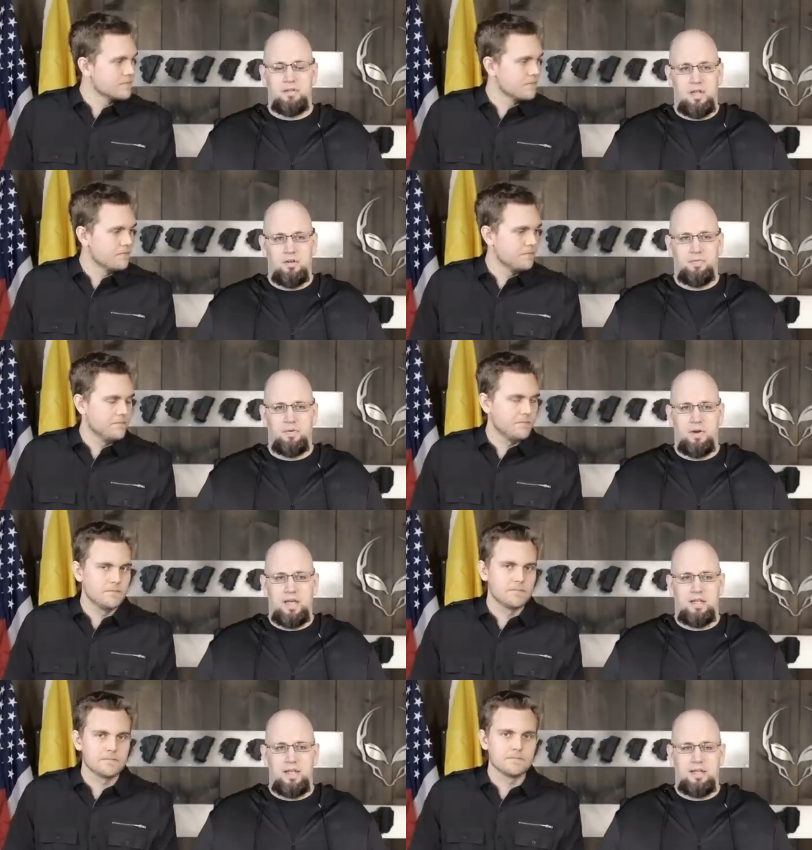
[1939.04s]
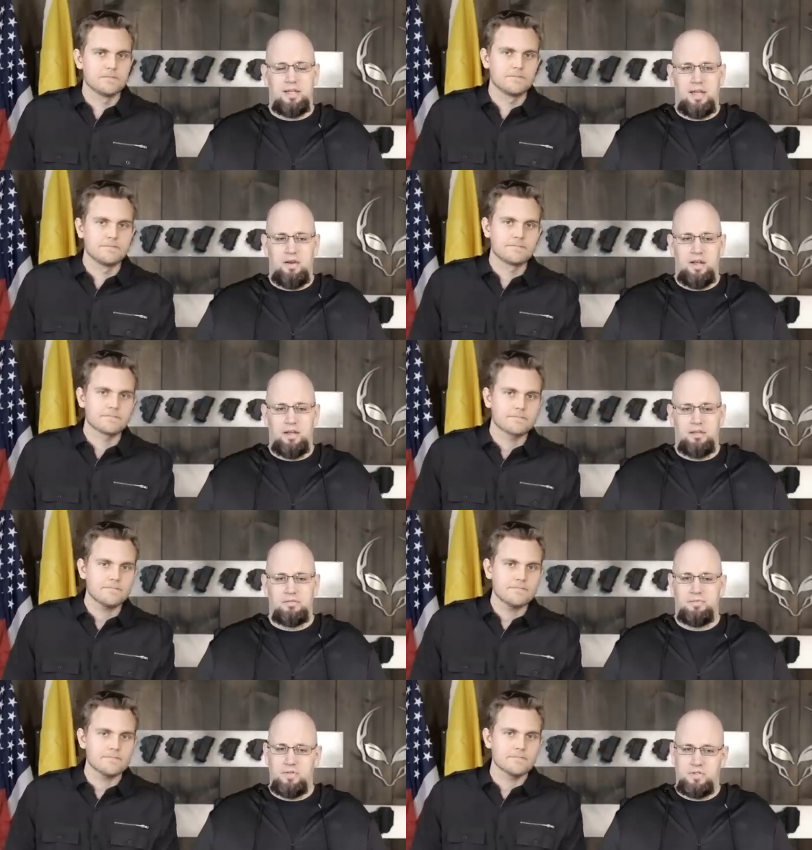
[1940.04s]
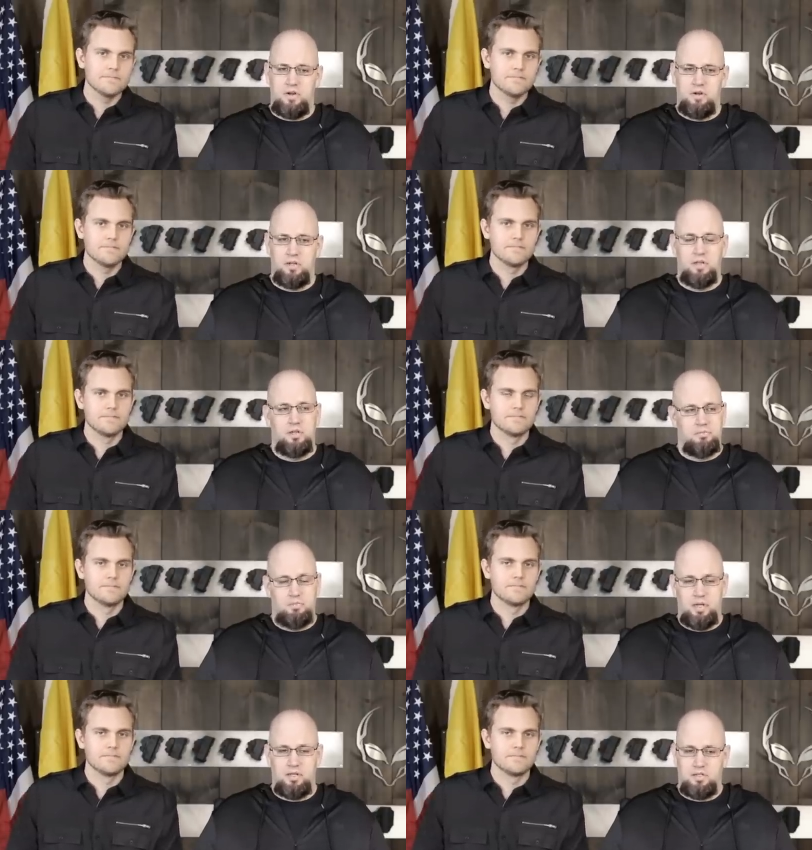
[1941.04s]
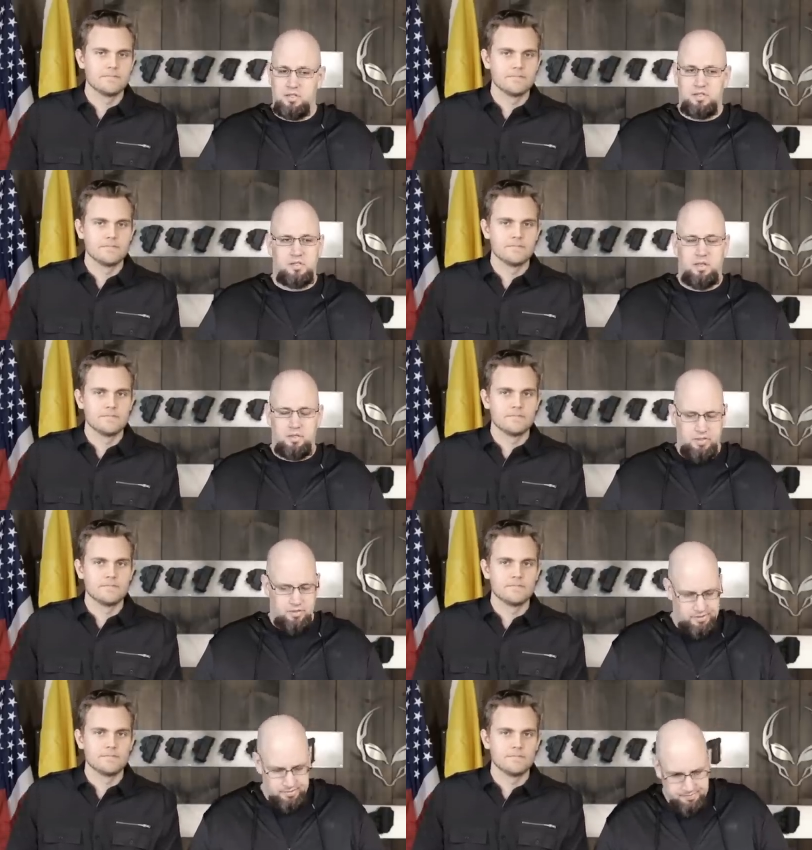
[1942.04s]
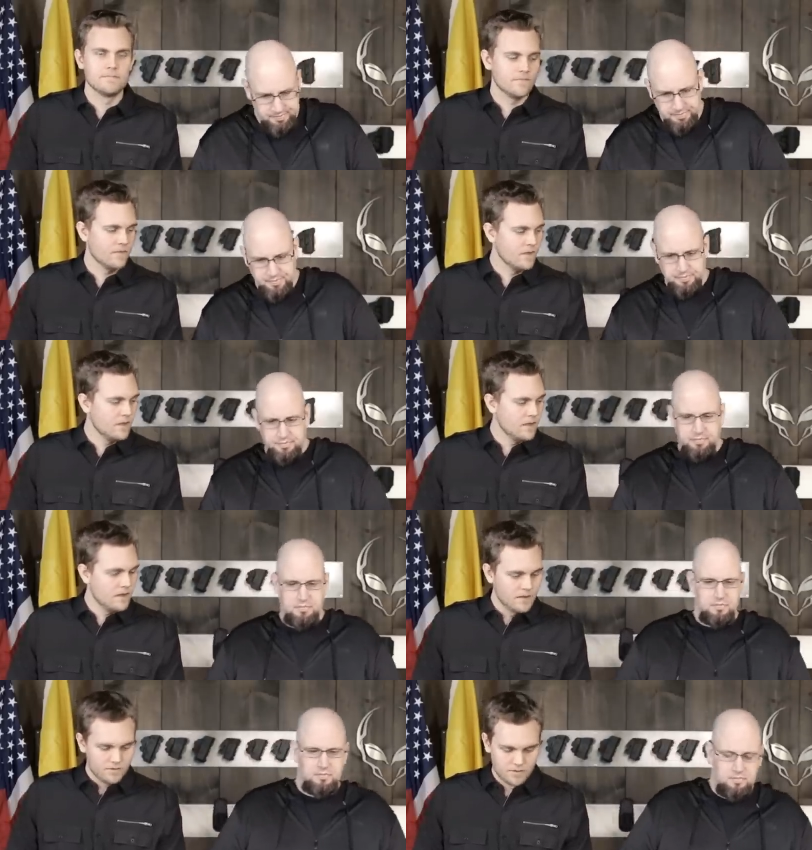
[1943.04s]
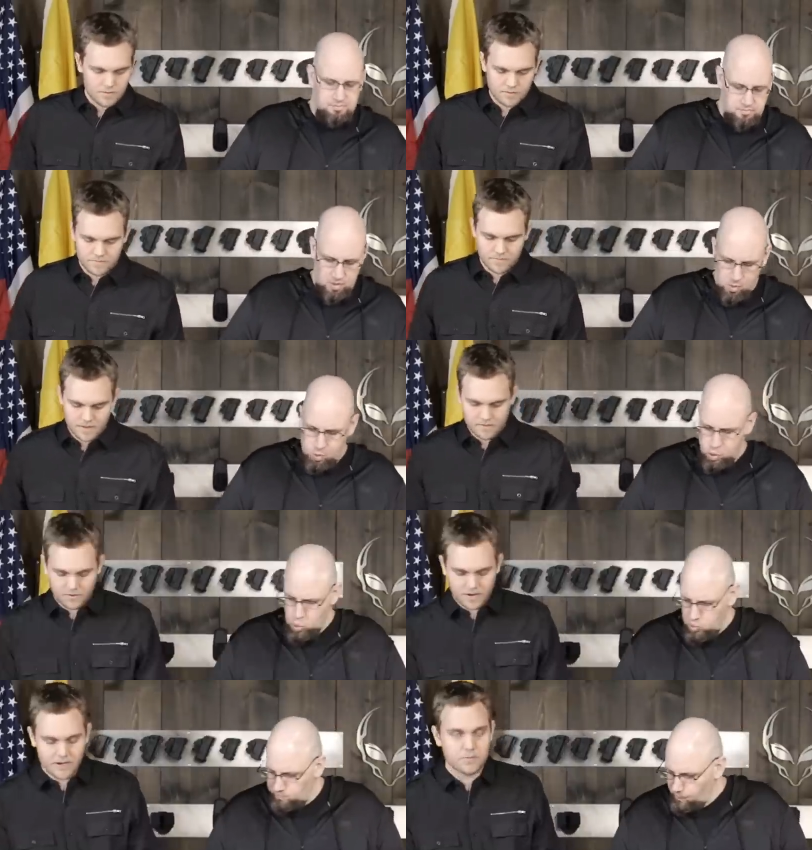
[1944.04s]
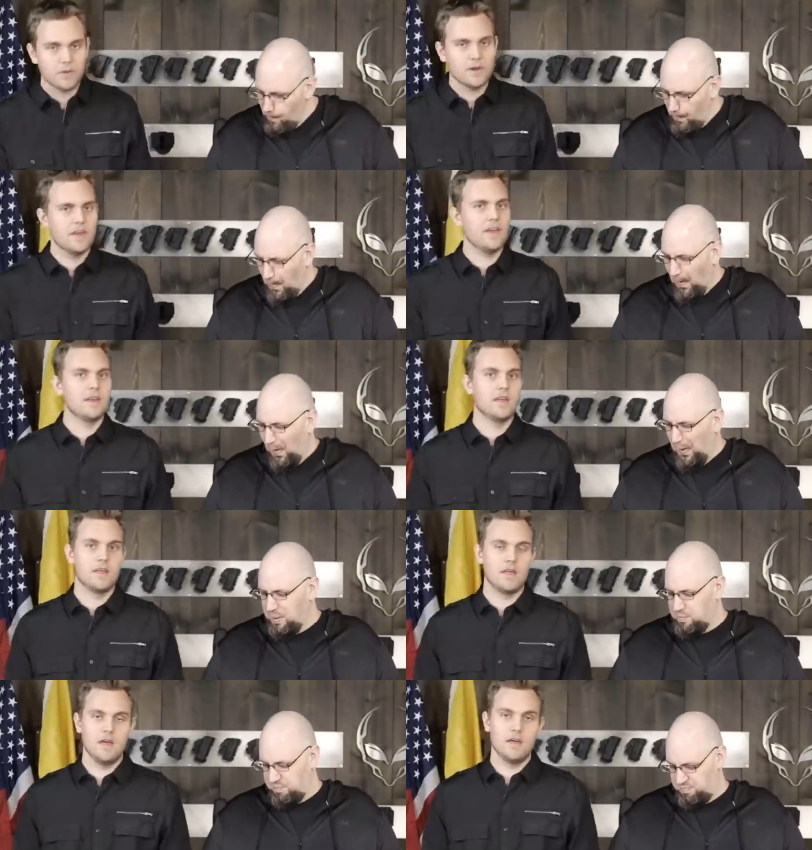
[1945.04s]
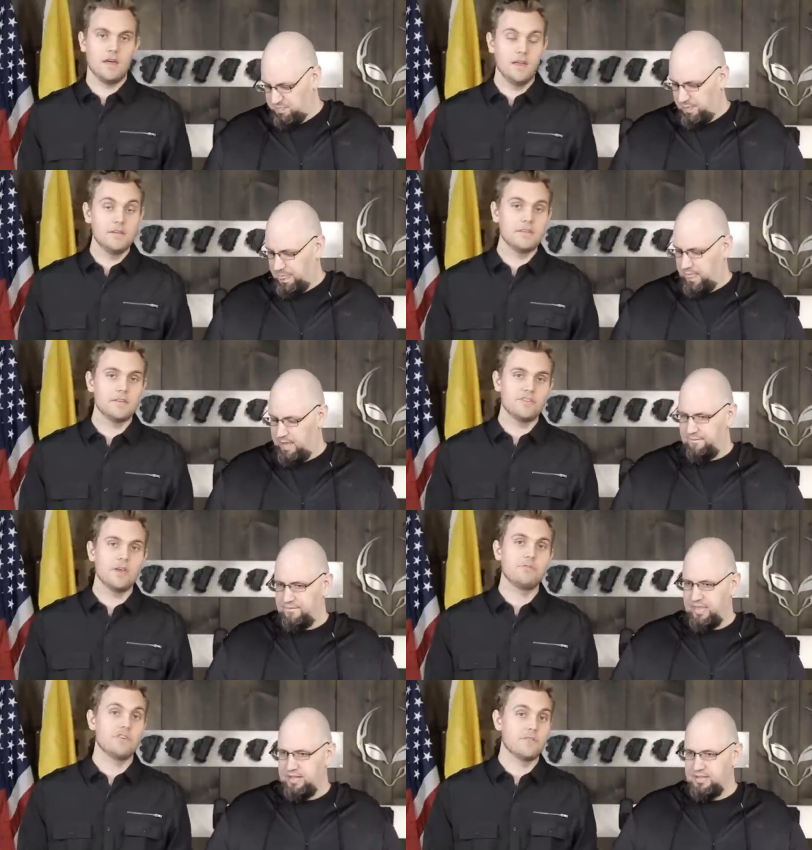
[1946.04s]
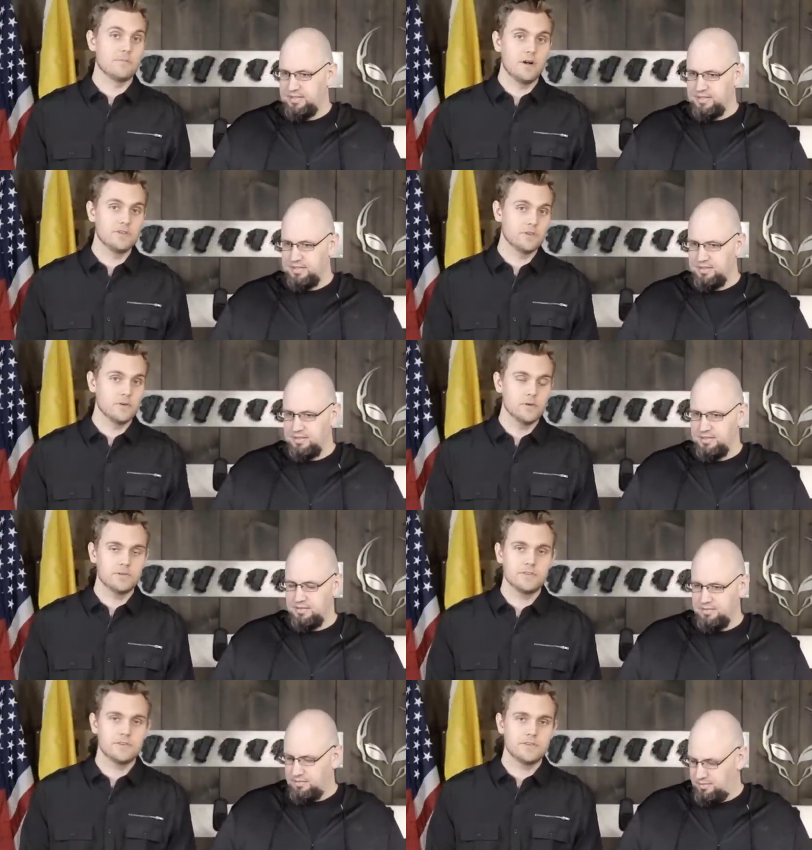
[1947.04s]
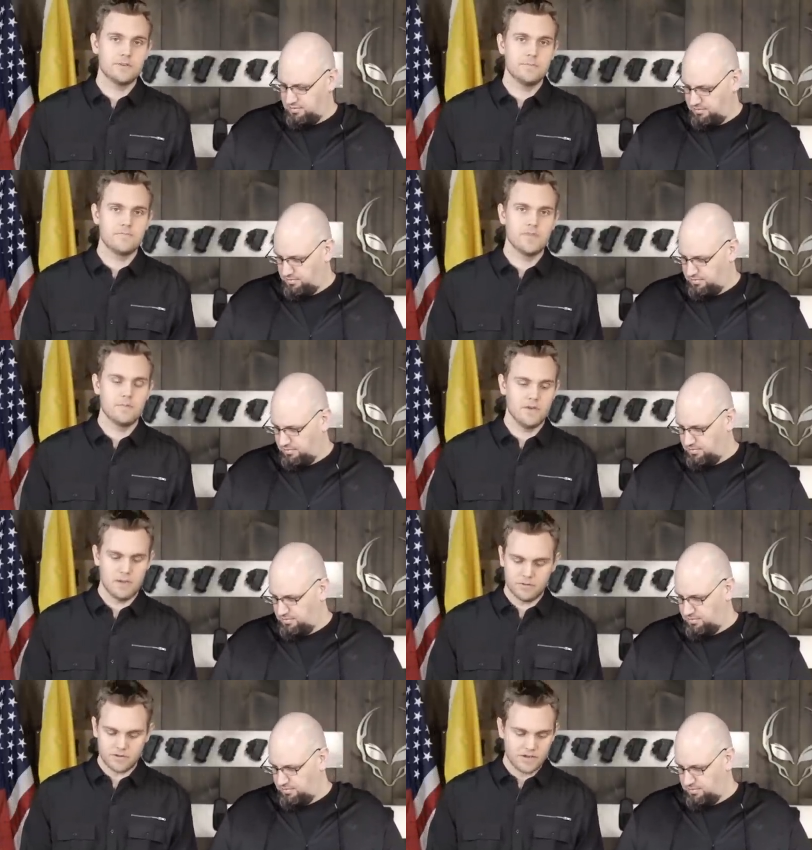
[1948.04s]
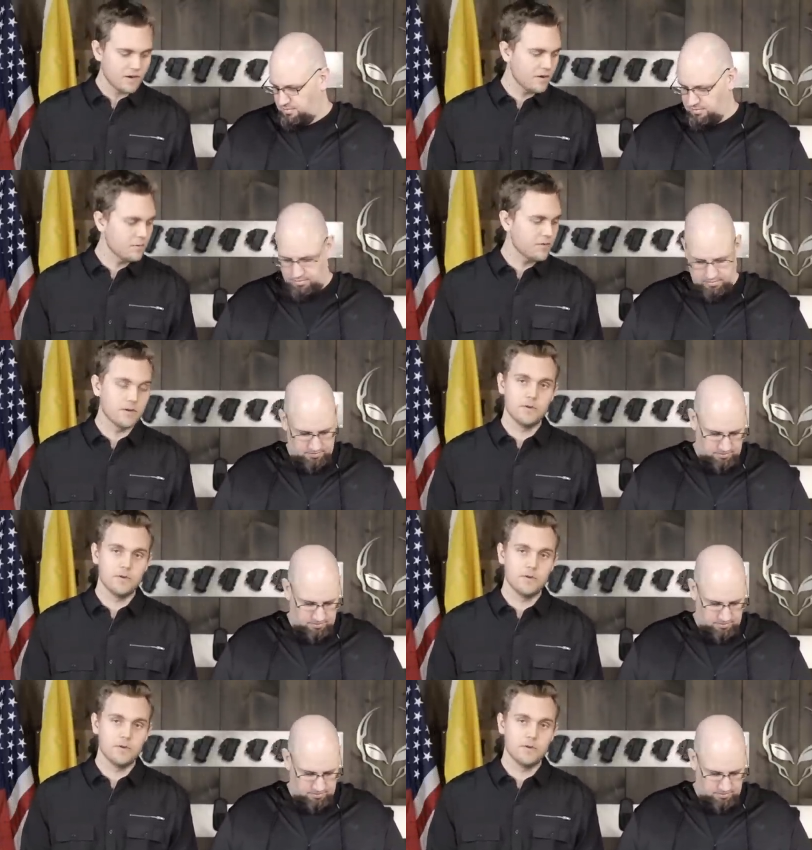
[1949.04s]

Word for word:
Speaker 1: for you know for a, a uh, daily carry gun for sure, but just a solid choice. So if
Speaker 2: you guys want to get uh, into the shapeshift modular holster system and be able to carry